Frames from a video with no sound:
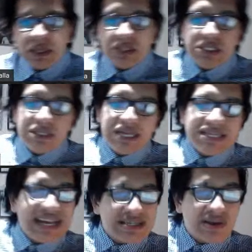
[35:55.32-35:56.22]
so
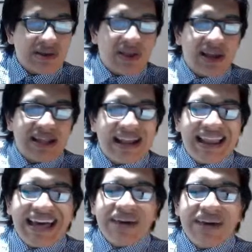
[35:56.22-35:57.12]
that's isolated and
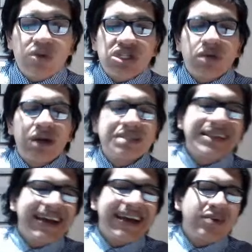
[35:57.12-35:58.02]
languishing. What is
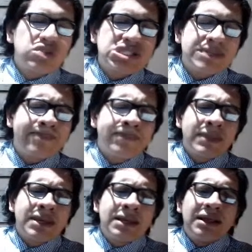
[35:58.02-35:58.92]
languishing?
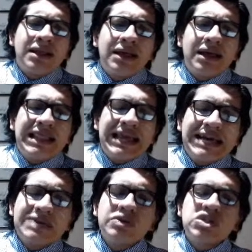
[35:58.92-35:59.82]
Uh,
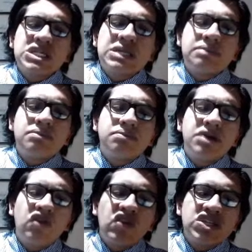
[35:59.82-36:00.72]
languishing and
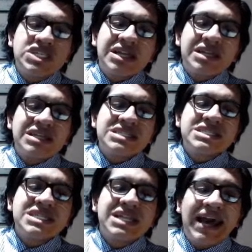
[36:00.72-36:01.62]
very basically, this is
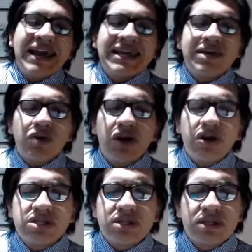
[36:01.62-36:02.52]
in the Anki
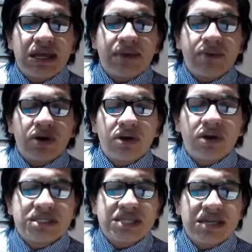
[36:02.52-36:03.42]
words that I'm gonna
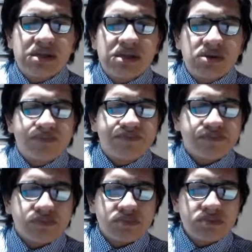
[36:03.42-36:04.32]
send you,
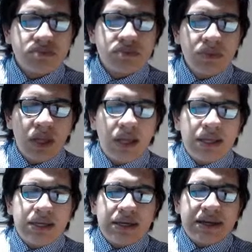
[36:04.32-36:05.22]

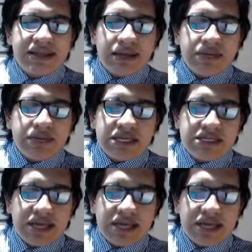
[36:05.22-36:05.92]
and that means